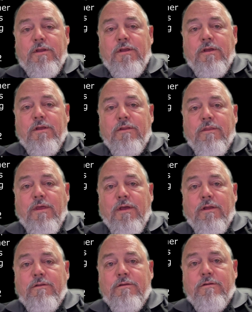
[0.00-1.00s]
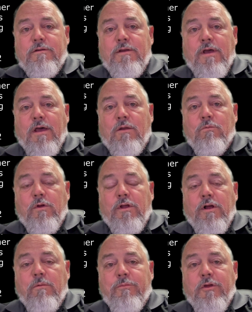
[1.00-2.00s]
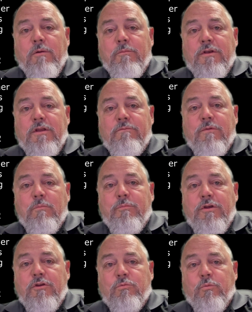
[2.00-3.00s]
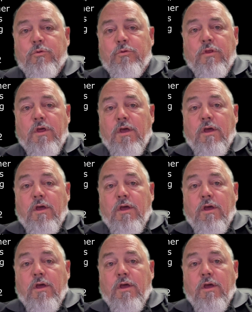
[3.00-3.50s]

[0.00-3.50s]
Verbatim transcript: and that God will help them and give them peace with